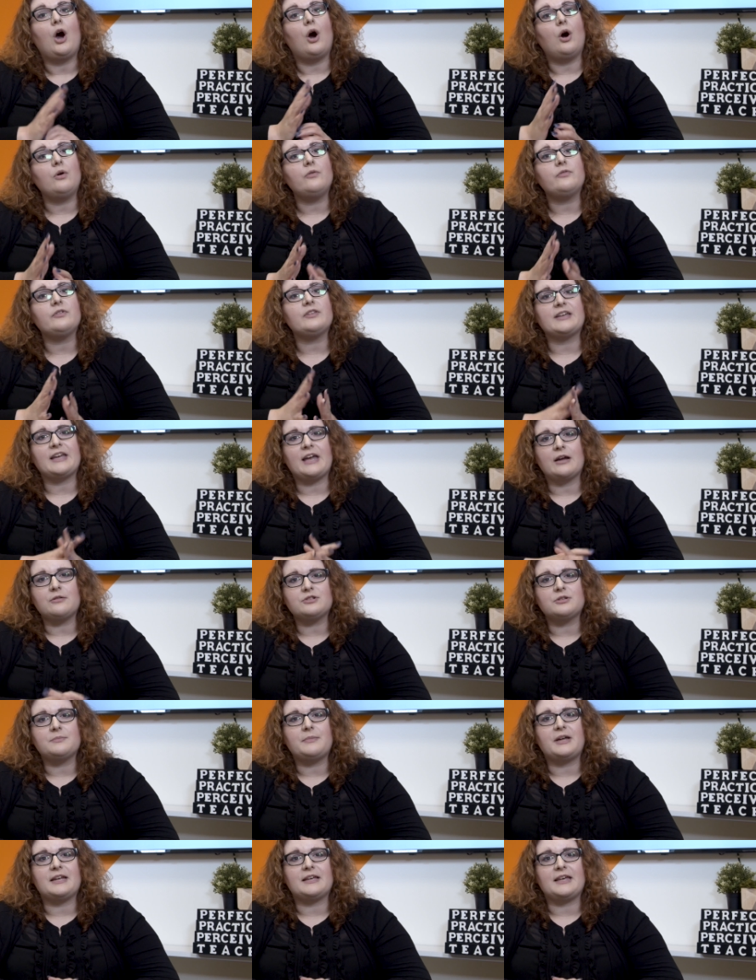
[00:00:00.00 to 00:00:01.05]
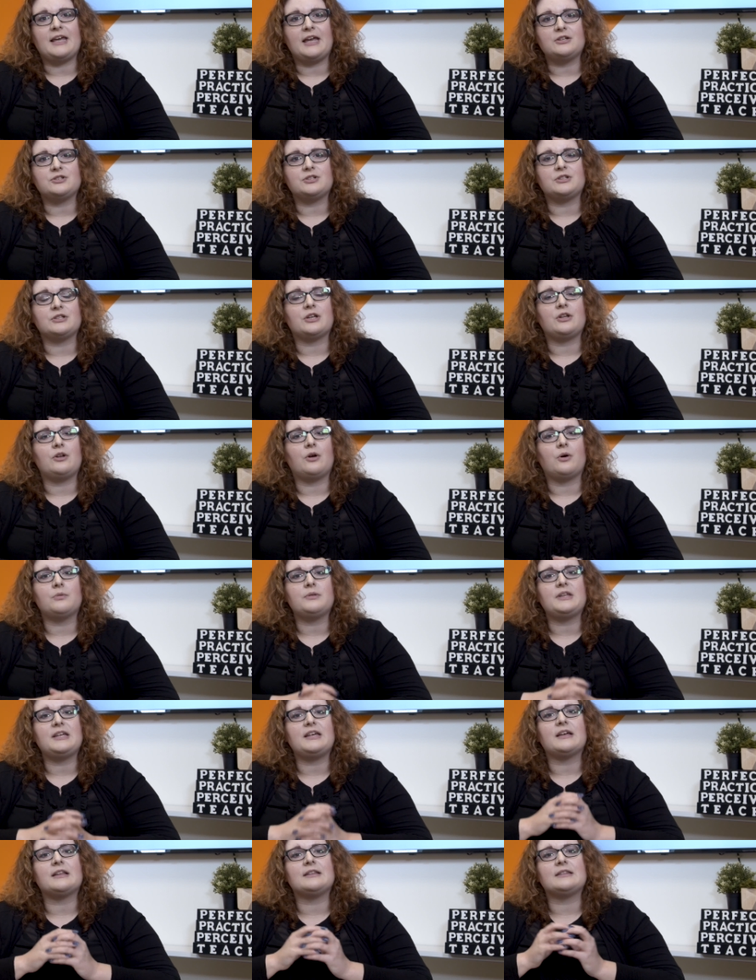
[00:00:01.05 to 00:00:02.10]
Over-the-counter medication can
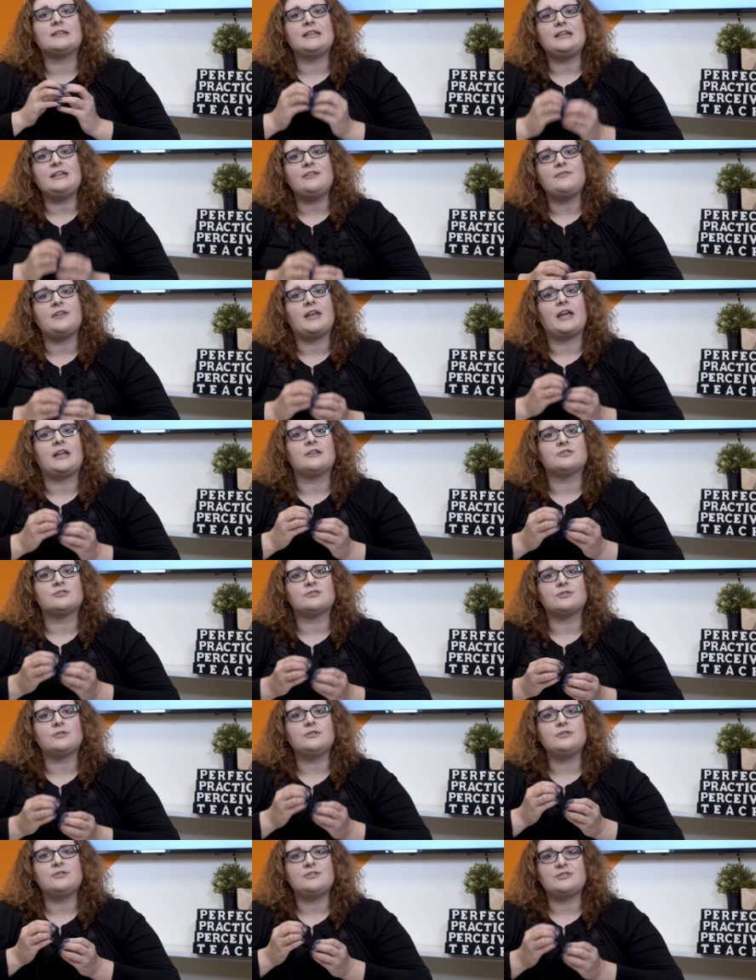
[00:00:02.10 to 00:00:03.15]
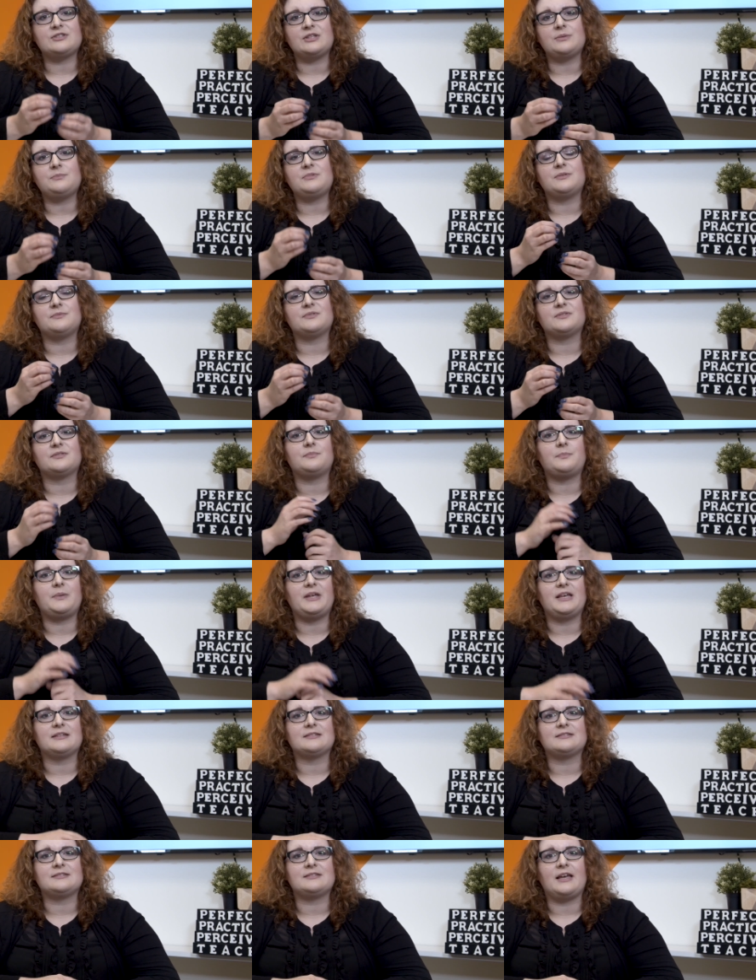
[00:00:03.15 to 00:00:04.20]
only alleviate certain symptoms of
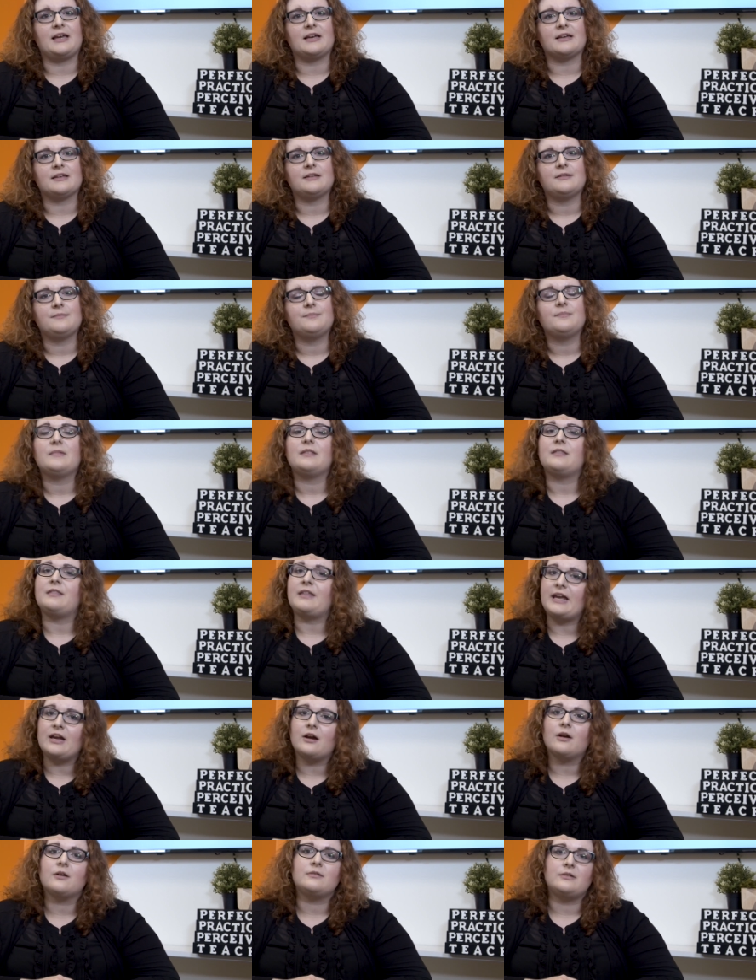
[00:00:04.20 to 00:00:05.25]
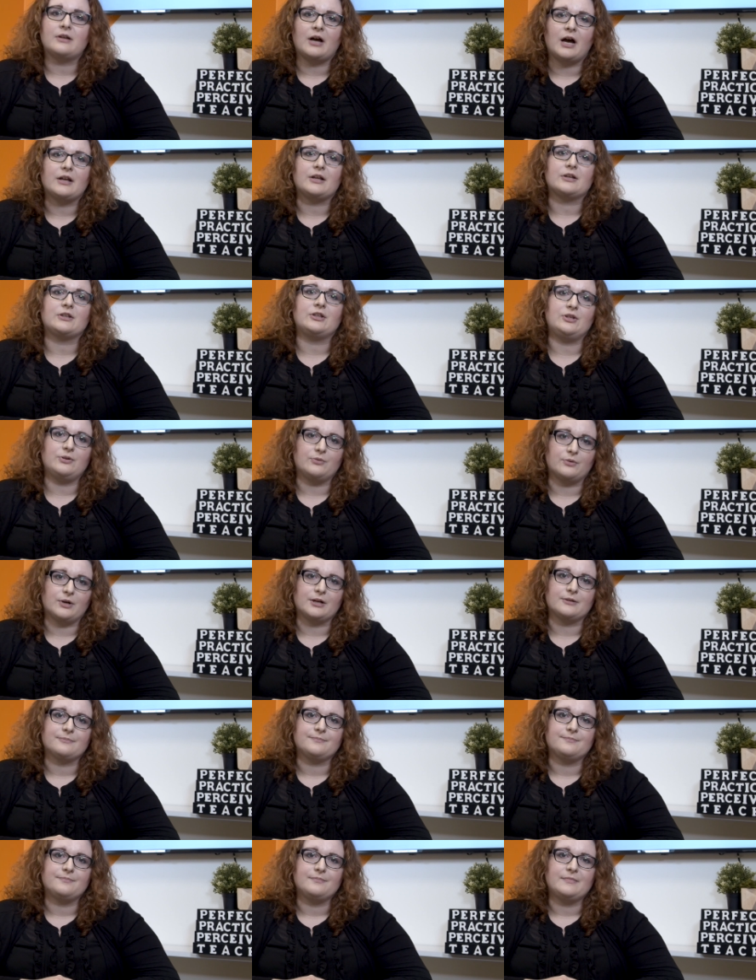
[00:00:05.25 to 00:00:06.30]
being sick. They are not a
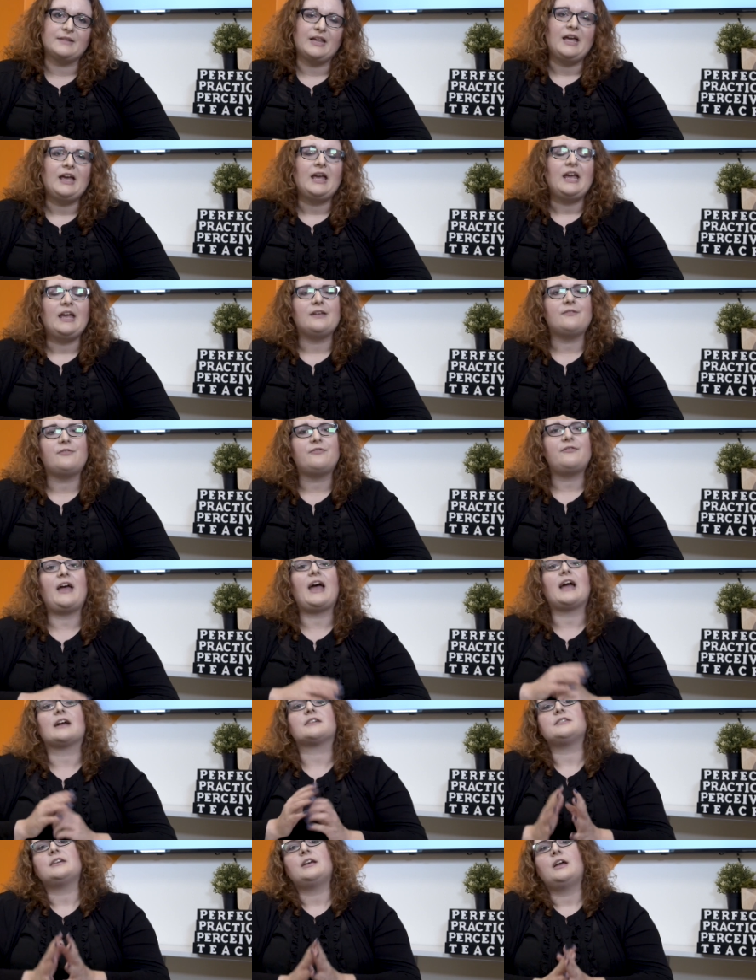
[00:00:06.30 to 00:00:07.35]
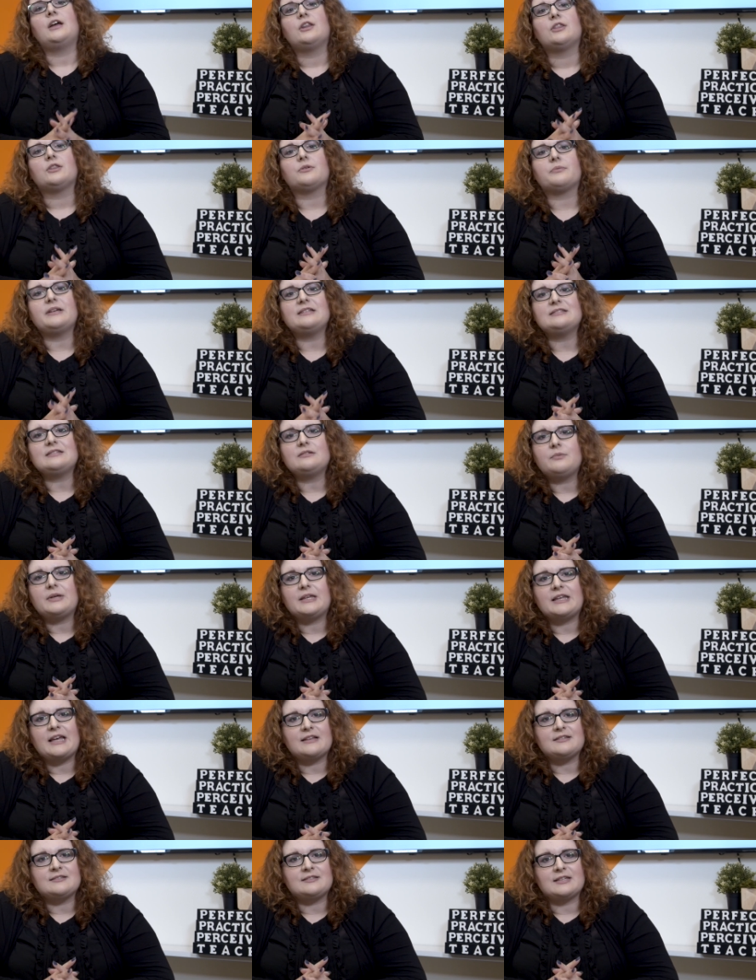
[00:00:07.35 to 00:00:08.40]
cure. In fact, the reason we
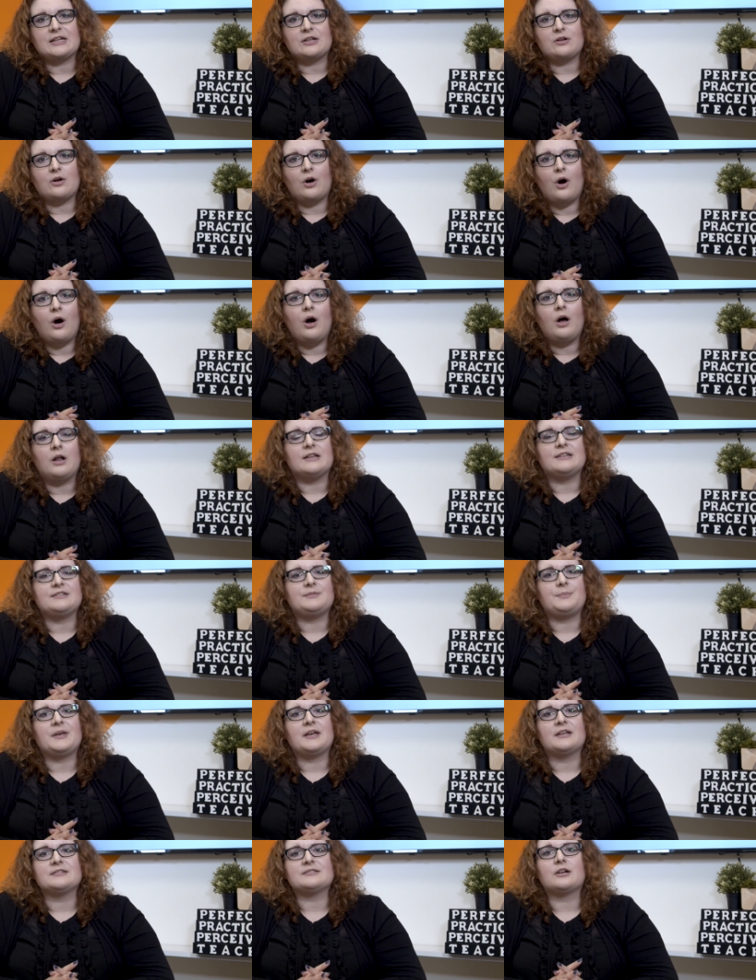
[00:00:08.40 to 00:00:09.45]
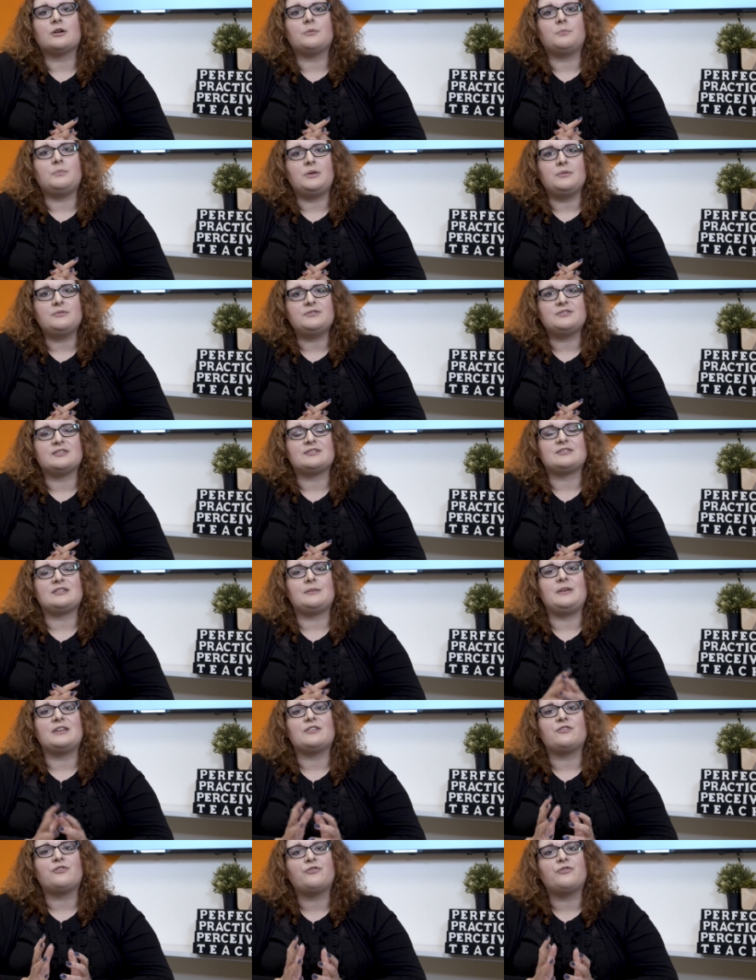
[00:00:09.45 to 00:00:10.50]
get sick at all is because our immune system is